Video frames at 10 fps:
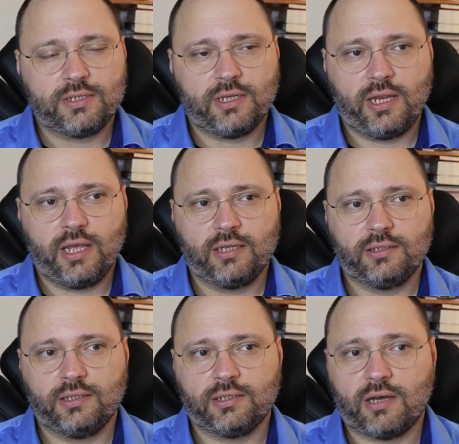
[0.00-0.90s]

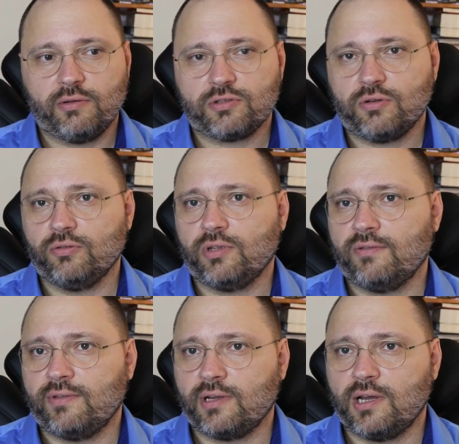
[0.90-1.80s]
Syria, and how it's going
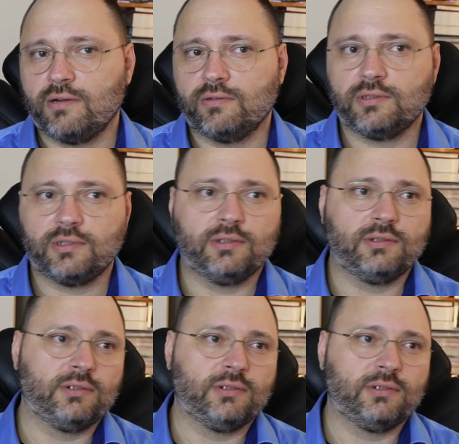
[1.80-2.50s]
to affect our